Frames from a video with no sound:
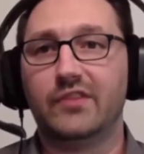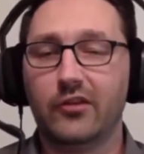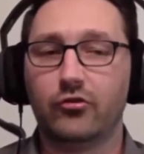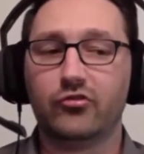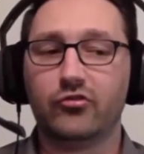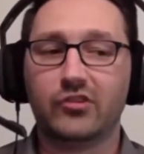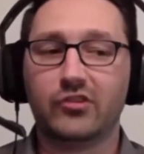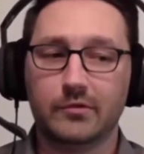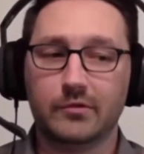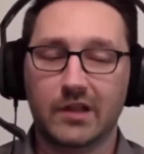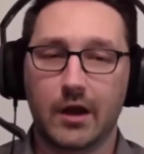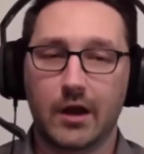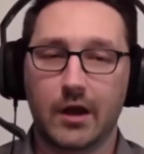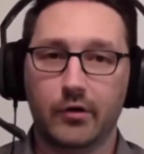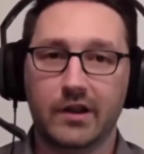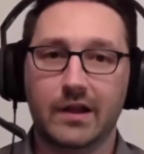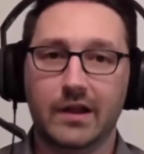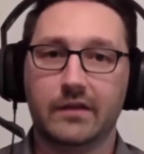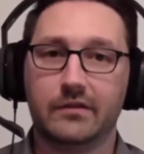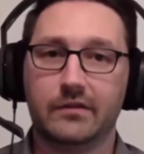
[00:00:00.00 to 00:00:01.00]

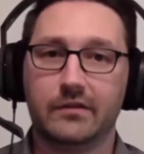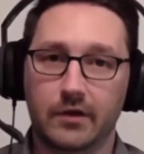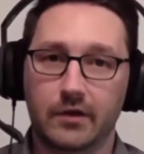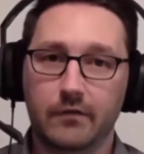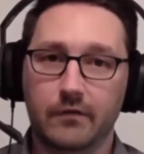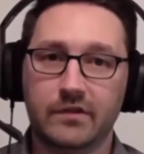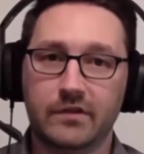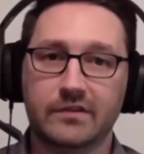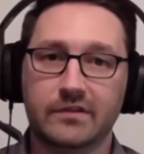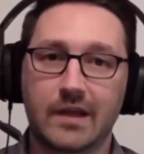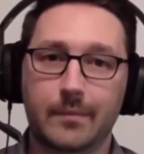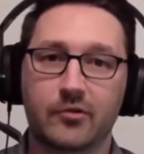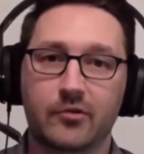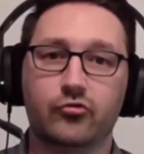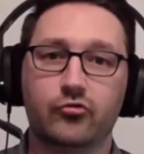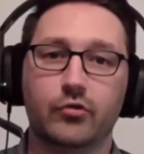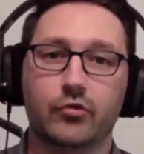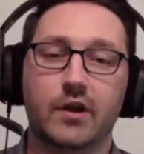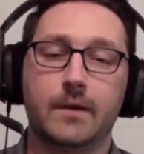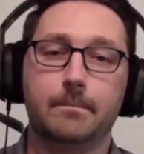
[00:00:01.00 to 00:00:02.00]
similarity is enough to
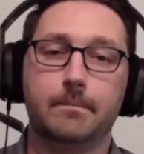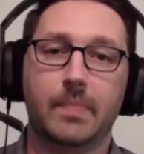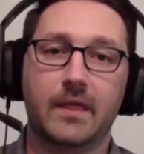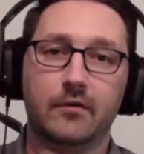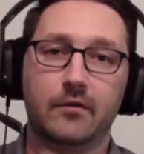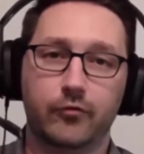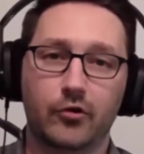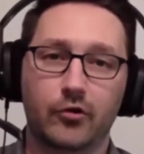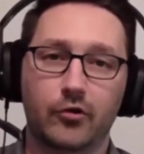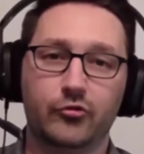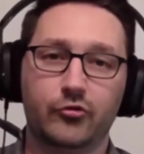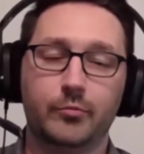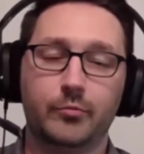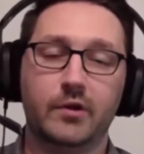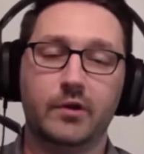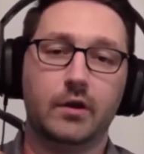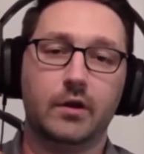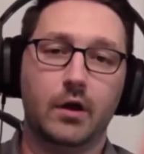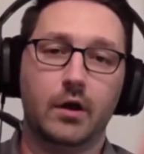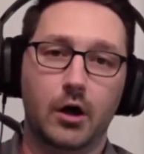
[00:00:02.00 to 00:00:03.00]
demonstrate
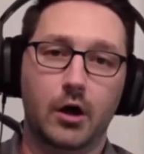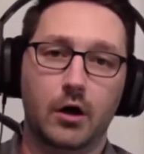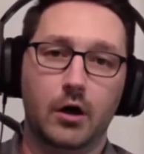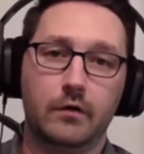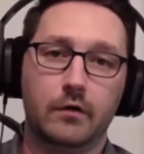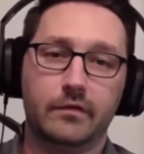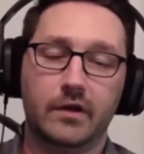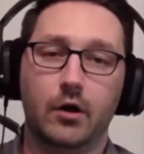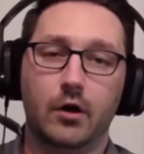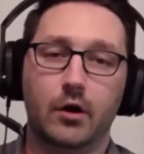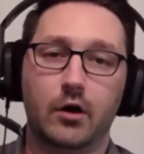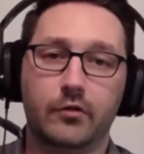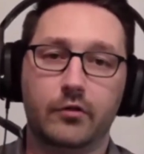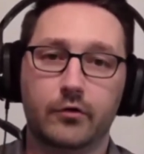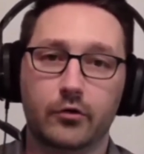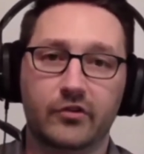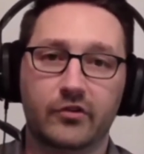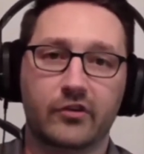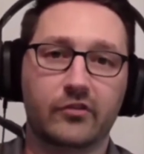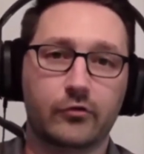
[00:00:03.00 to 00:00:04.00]
infringement of an
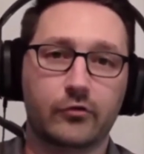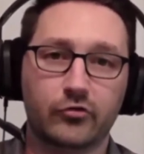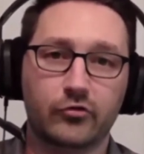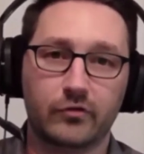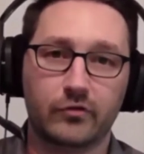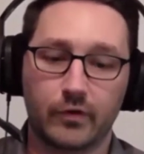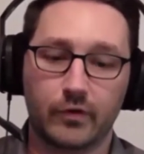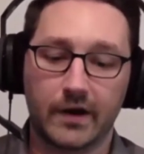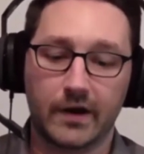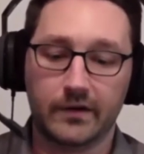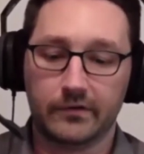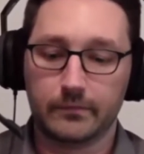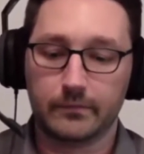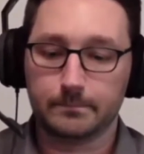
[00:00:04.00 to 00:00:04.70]
author's exclusive rights.